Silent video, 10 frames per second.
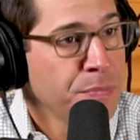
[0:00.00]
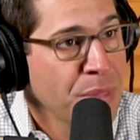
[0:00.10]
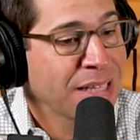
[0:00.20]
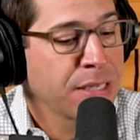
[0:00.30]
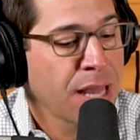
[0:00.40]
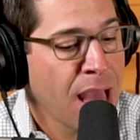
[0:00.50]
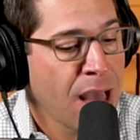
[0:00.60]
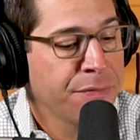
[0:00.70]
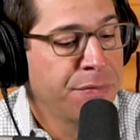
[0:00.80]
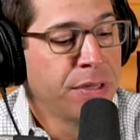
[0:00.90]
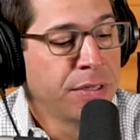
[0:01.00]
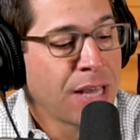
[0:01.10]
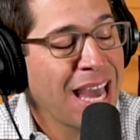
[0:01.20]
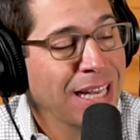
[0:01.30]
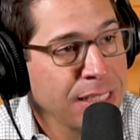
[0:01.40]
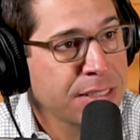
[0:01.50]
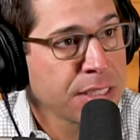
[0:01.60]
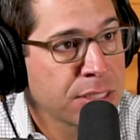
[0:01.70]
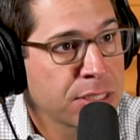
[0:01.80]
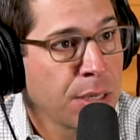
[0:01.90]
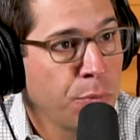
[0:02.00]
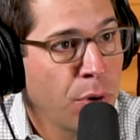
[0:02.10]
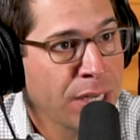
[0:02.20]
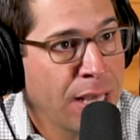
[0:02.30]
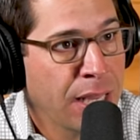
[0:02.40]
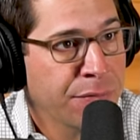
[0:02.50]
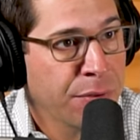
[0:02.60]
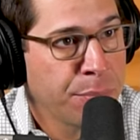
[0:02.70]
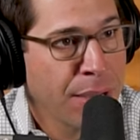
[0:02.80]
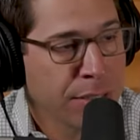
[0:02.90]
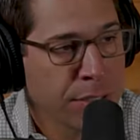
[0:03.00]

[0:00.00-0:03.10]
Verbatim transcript: that's going to have at least a somewhat negative impact